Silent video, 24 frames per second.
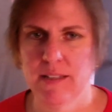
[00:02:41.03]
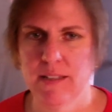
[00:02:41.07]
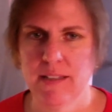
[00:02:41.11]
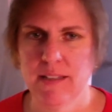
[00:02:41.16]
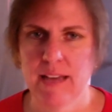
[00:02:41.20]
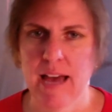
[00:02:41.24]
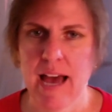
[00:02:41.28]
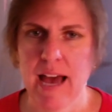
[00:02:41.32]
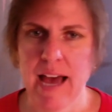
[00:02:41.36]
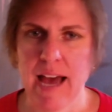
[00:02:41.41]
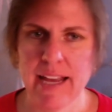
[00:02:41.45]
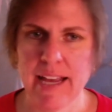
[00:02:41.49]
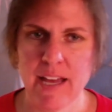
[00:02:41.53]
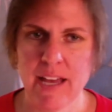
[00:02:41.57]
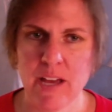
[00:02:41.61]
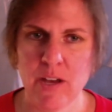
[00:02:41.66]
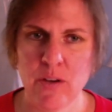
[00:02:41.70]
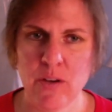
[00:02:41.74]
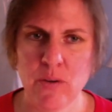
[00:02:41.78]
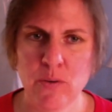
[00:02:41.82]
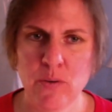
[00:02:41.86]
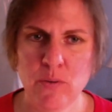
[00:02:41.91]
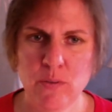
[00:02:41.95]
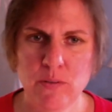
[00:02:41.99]

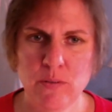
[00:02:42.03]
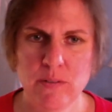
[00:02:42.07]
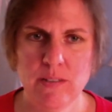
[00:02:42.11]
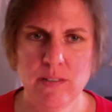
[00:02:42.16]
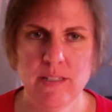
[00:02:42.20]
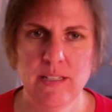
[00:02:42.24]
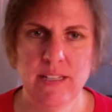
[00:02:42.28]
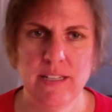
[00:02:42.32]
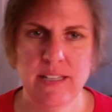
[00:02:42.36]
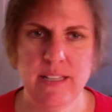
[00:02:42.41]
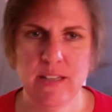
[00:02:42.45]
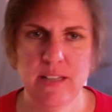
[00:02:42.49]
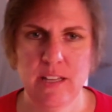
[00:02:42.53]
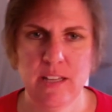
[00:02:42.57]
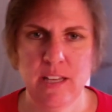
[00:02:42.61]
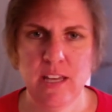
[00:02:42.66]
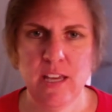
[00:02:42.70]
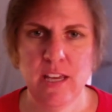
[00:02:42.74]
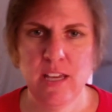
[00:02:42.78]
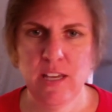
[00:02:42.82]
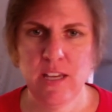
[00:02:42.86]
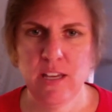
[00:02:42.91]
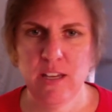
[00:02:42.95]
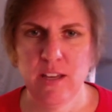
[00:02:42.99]
IO in the
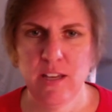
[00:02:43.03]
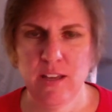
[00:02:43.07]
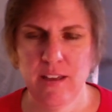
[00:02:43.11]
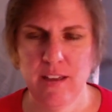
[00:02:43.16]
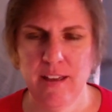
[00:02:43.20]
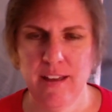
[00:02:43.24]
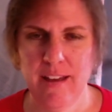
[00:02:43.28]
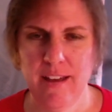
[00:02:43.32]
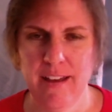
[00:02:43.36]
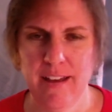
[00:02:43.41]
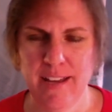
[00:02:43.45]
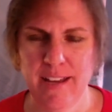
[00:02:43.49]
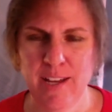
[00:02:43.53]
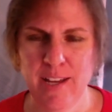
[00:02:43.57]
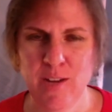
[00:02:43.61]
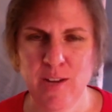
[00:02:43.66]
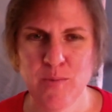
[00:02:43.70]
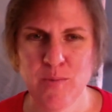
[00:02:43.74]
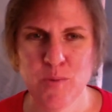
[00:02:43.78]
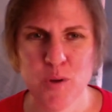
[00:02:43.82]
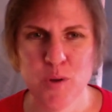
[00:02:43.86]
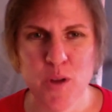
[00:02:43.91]
humeral